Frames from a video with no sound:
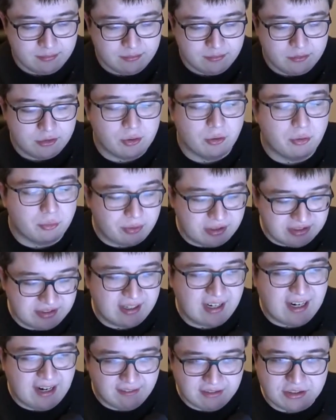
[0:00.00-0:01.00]
so the reason I
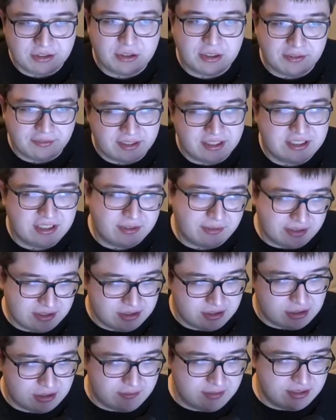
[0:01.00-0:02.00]
have the certificate generation
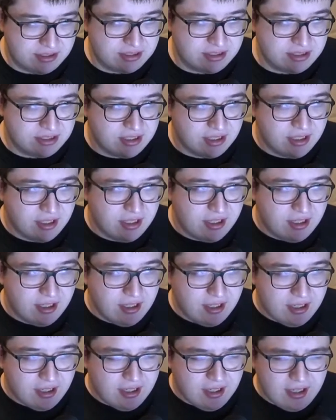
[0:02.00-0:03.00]
service,
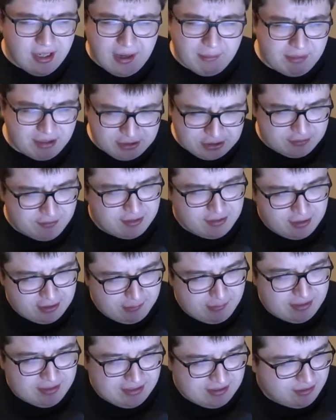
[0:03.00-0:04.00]
I'm not sure if I talked
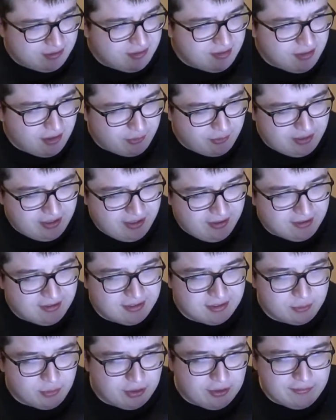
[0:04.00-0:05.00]
about this already on
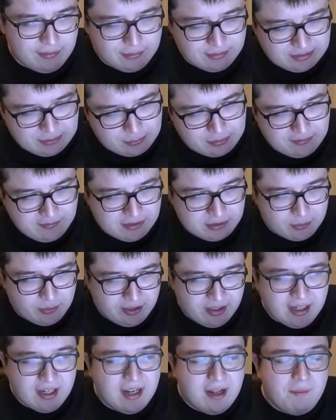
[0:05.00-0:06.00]
this one, if it was the previous
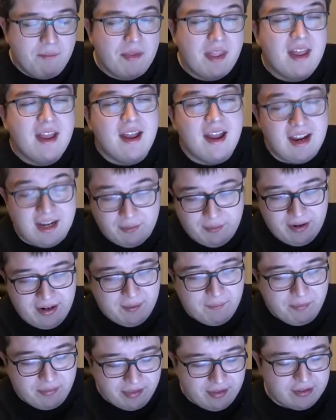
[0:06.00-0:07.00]
one. Anyway,
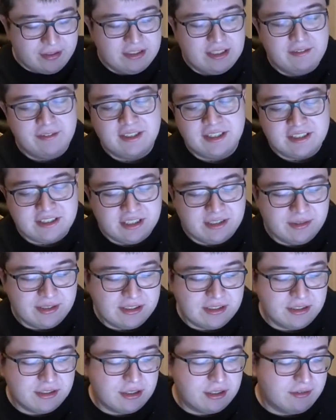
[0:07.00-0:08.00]
the certificate
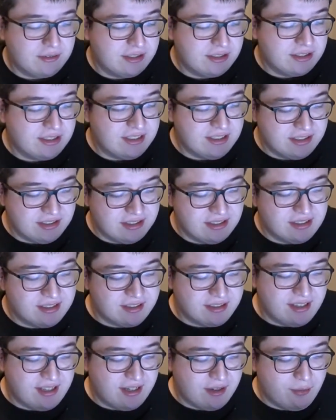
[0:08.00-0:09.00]
generation service is this
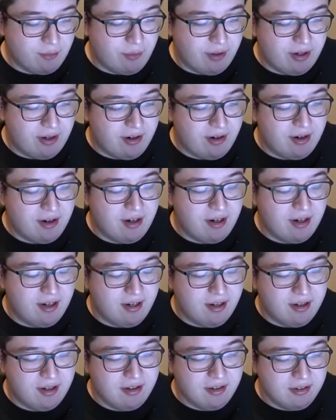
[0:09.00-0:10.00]
thing
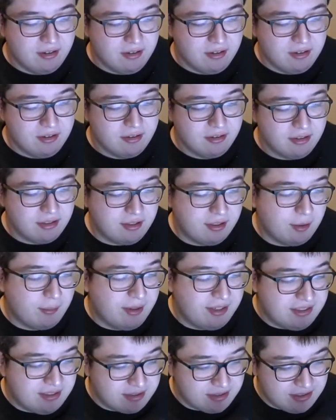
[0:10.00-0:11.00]
where,
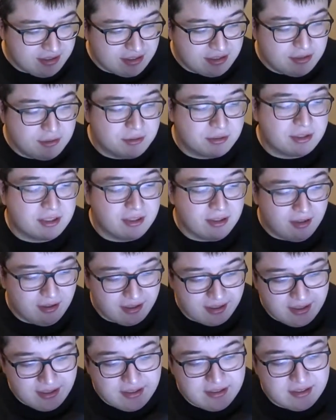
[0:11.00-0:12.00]
basically a user can log in